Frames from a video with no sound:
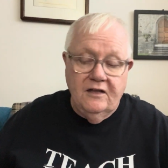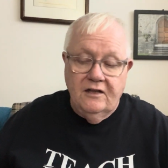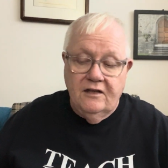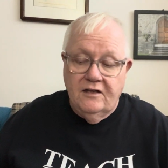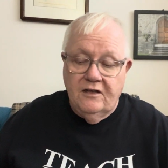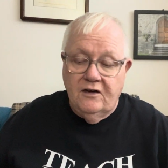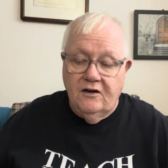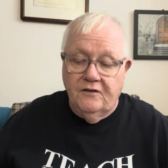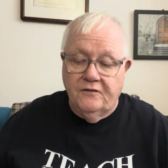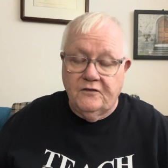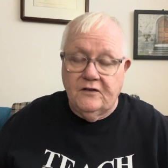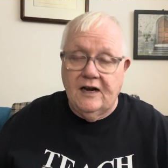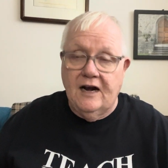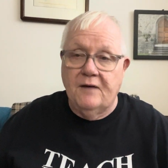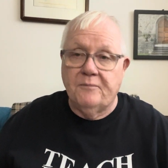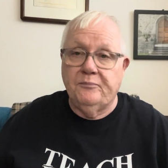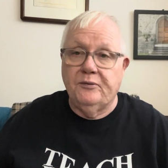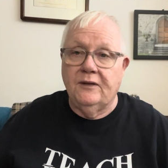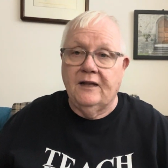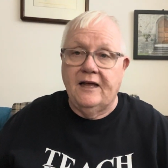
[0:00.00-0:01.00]
if they're
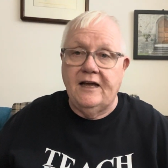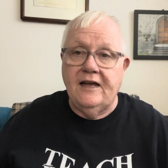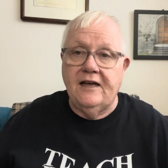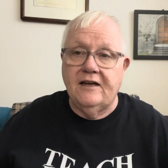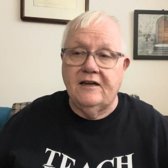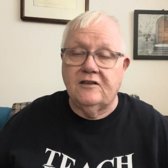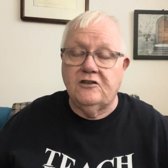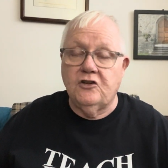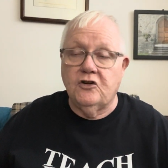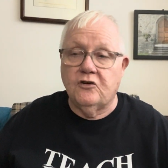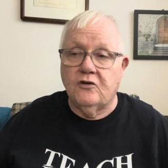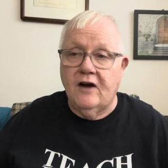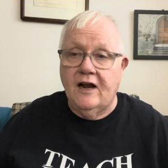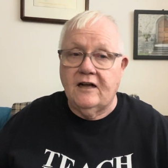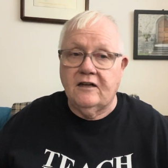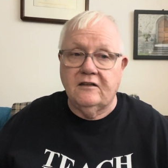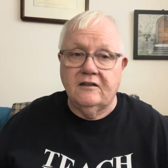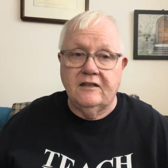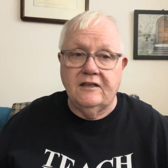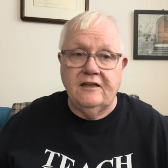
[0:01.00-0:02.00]
not playing it
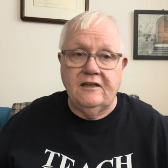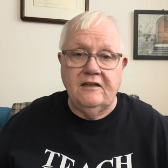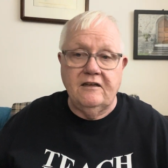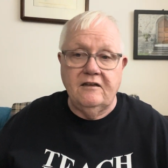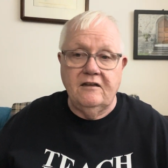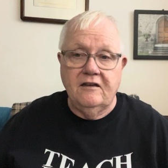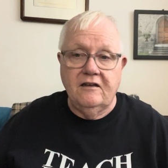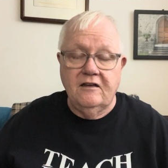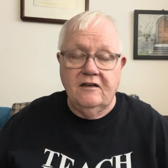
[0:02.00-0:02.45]
correctly,